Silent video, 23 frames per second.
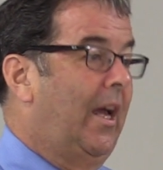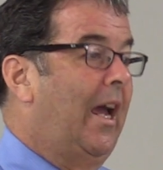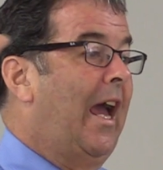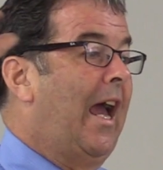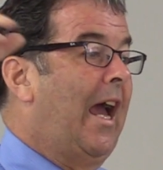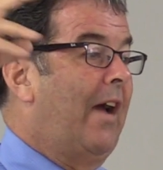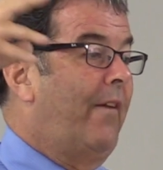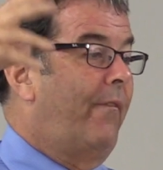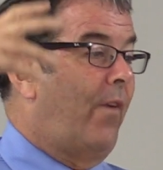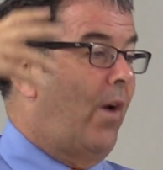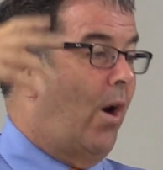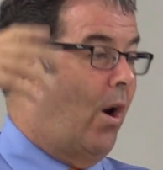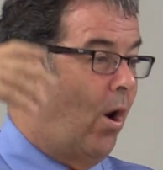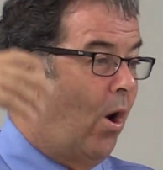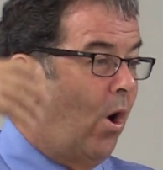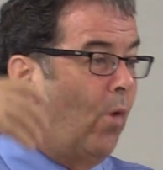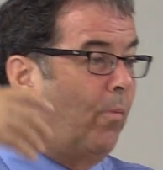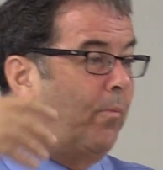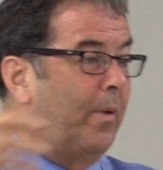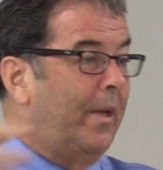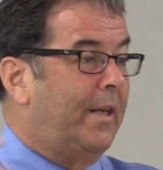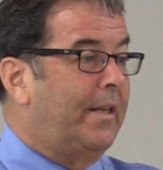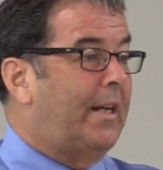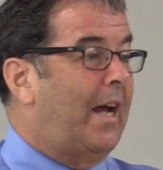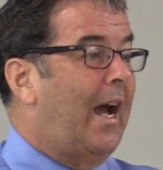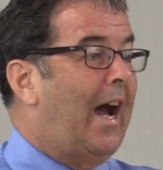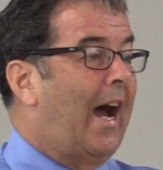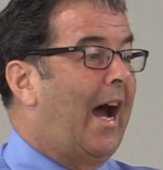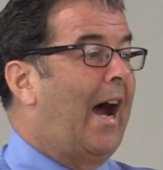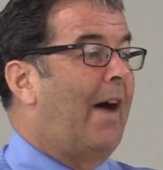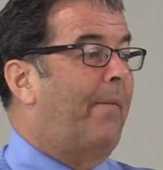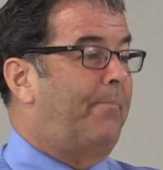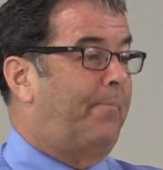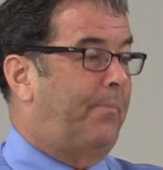have opened
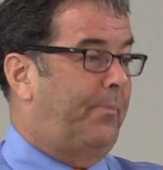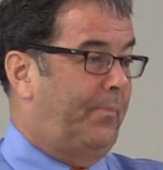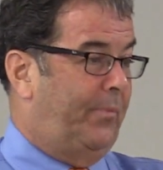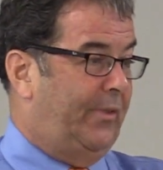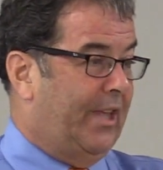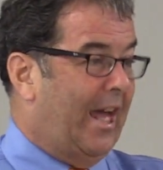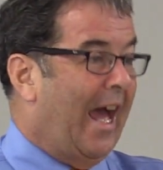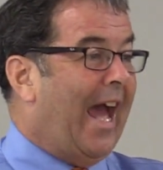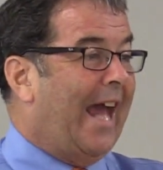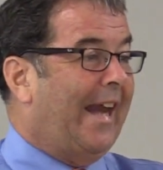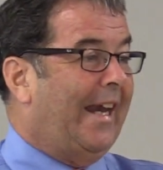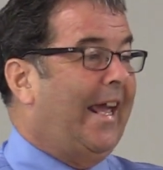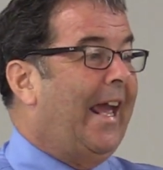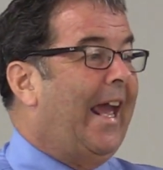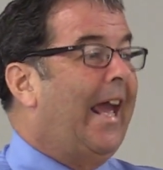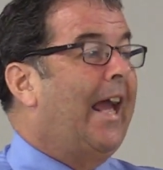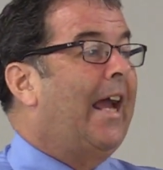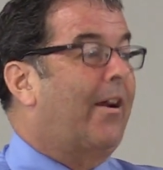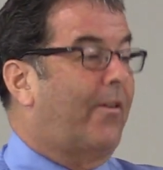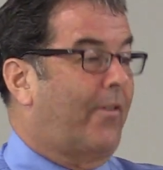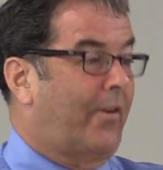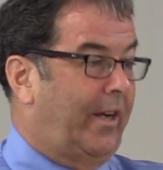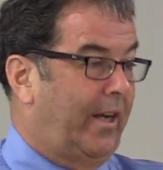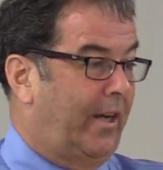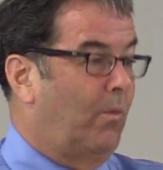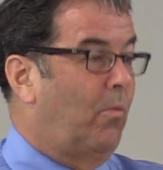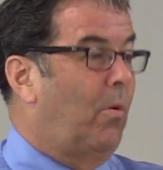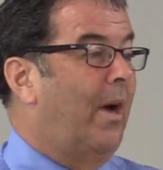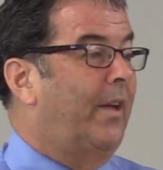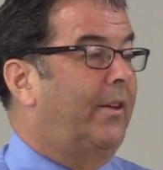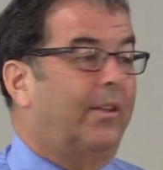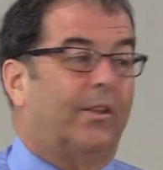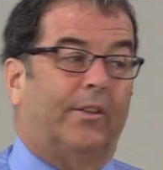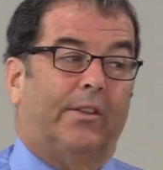up that area,
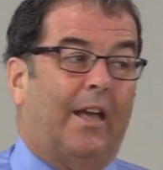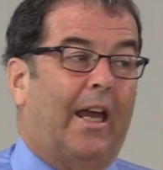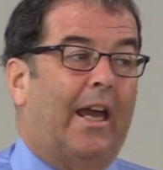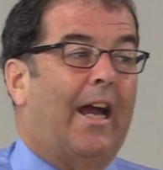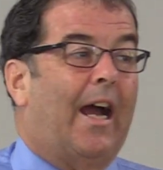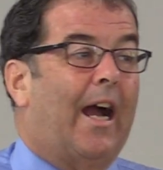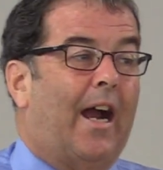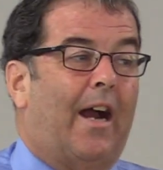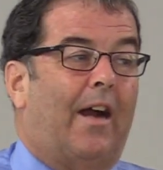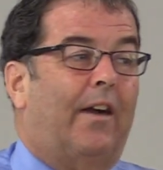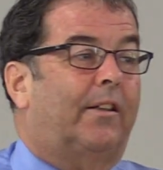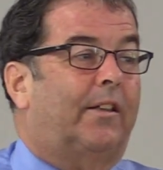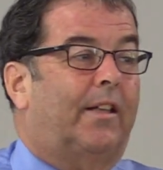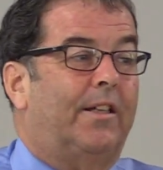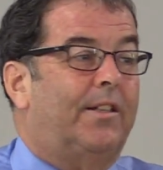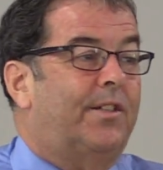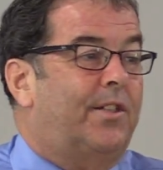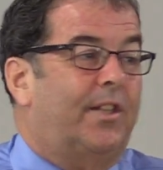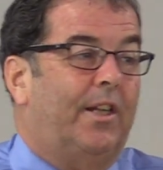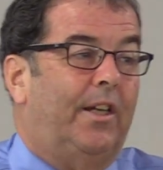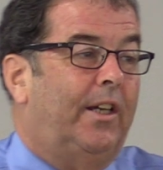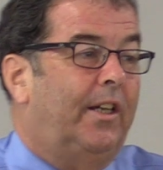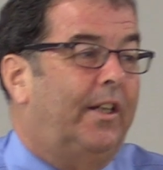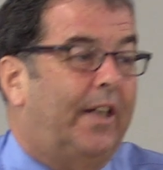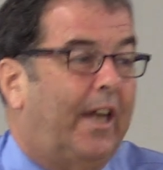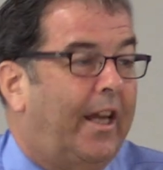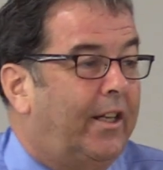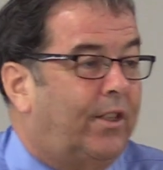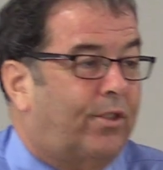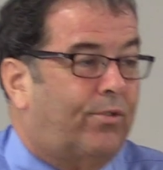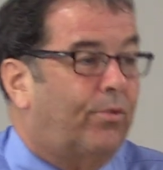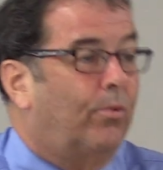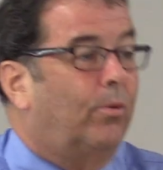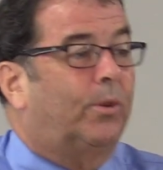whether they are considered a
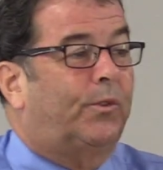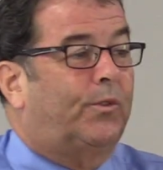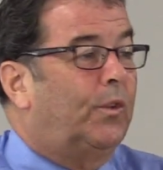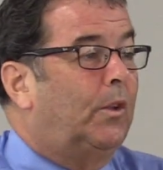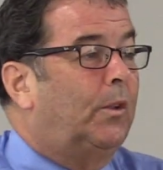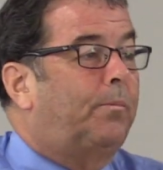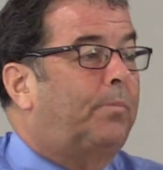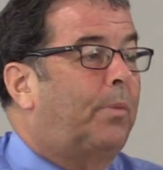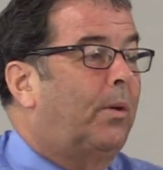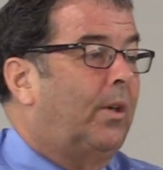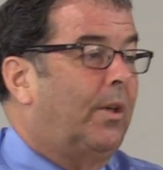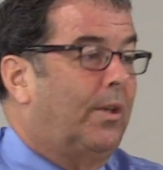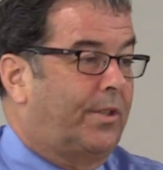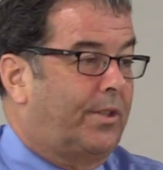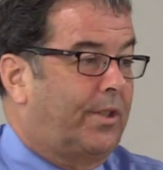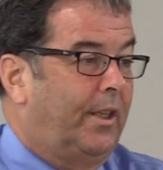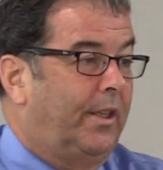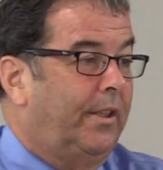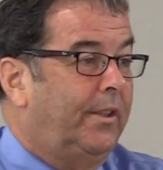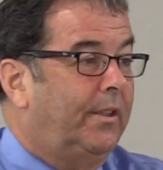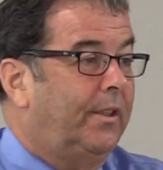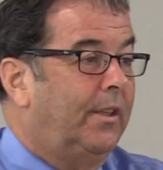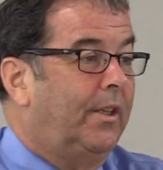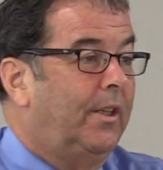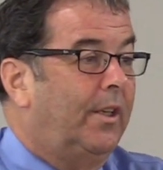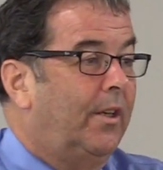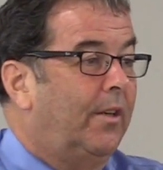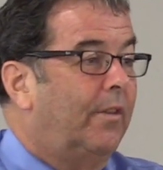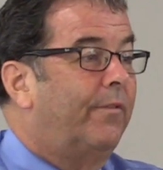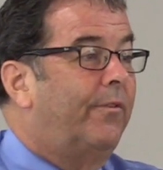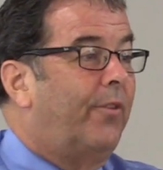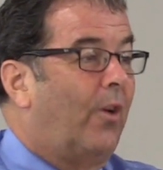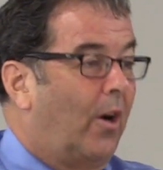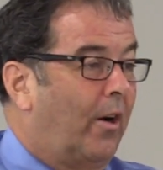truthful person,
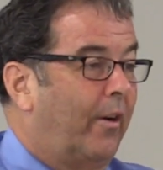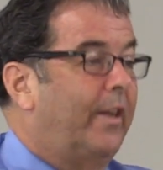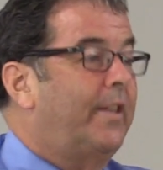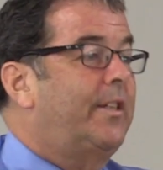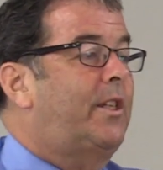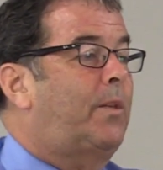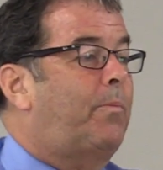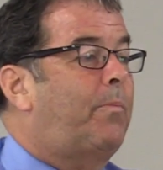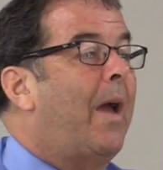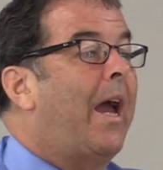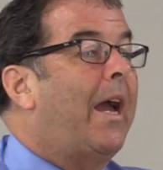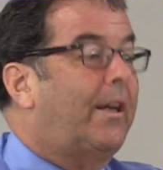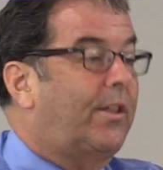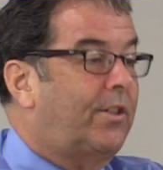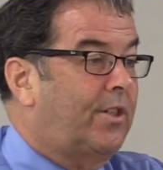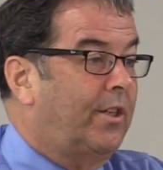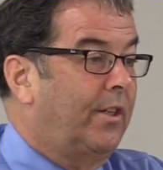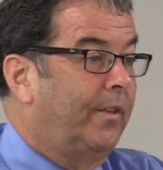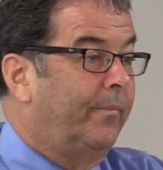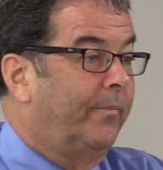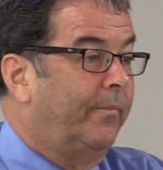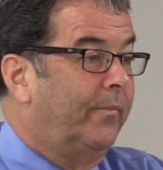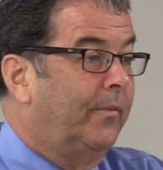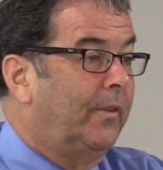for inspection.